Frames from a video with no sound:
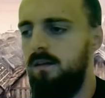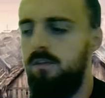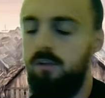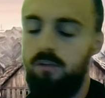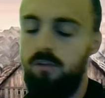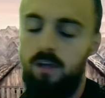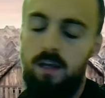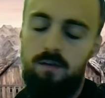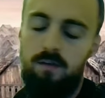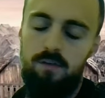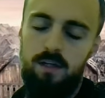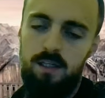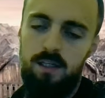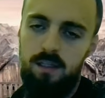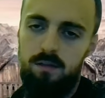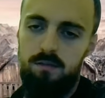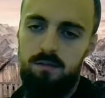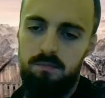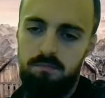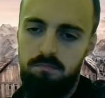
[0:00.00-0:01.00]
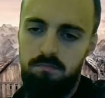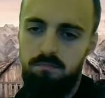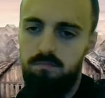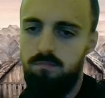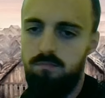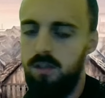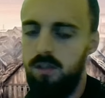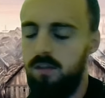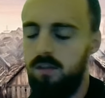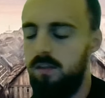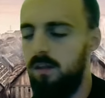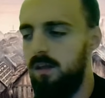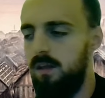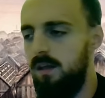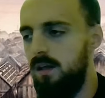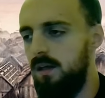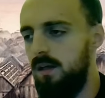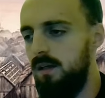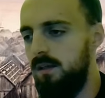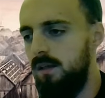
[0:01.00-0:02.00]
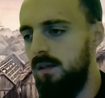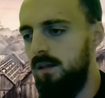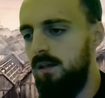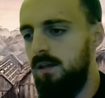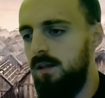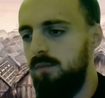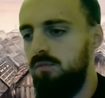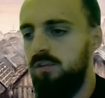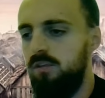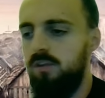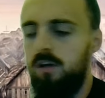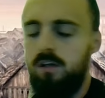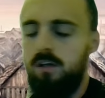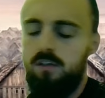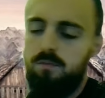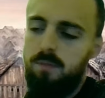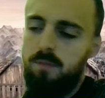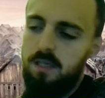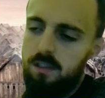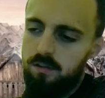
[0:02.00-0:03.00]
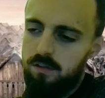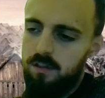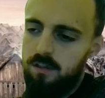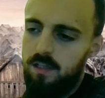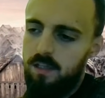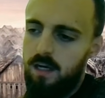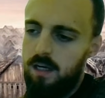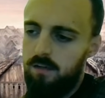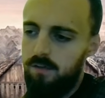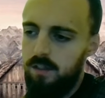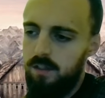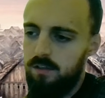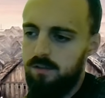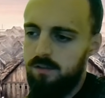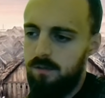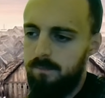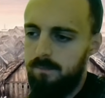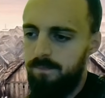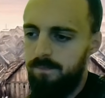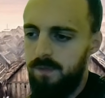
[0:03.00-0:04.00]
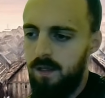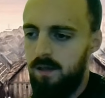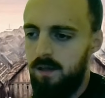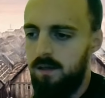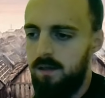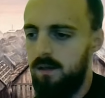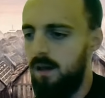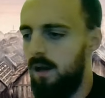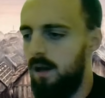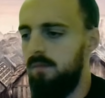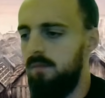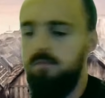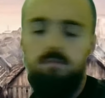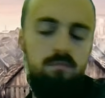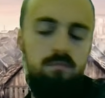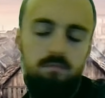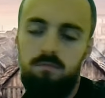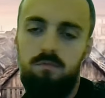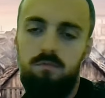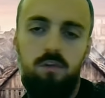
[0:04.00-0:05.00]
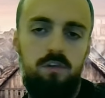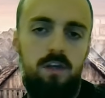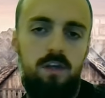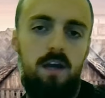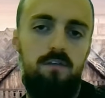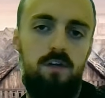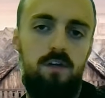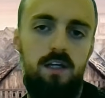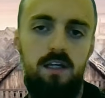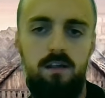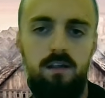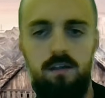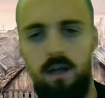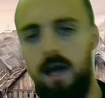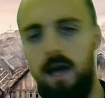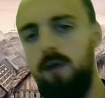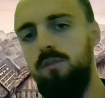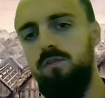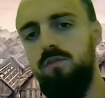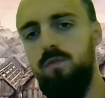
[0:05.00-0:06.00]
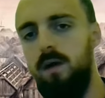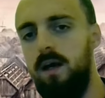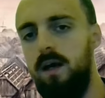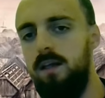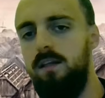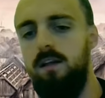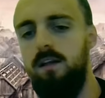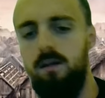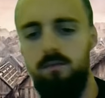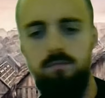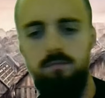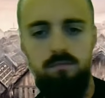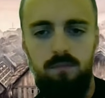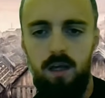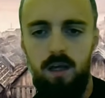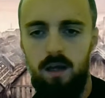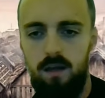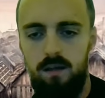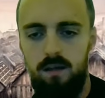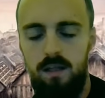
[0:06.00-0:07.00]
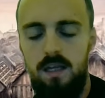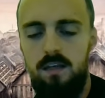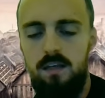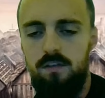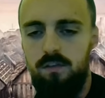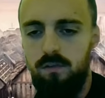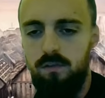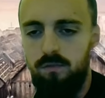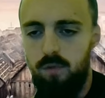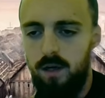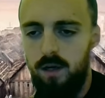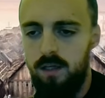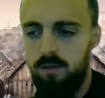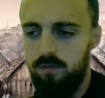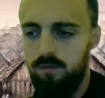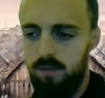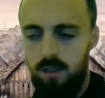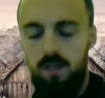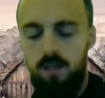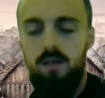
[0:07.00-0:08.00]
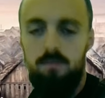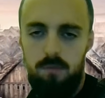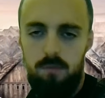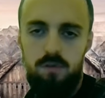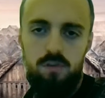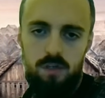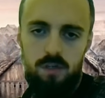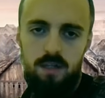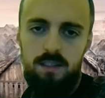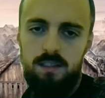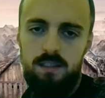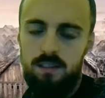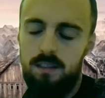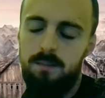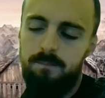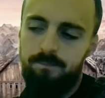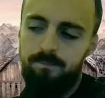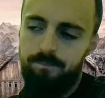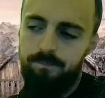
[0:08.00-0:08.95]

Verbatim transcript: Does he have a link with the uh, Brittonic speakers in the Isle of Axholme? Um, does he have a link elsewhere, you know, uh, east of Wales? Most likely.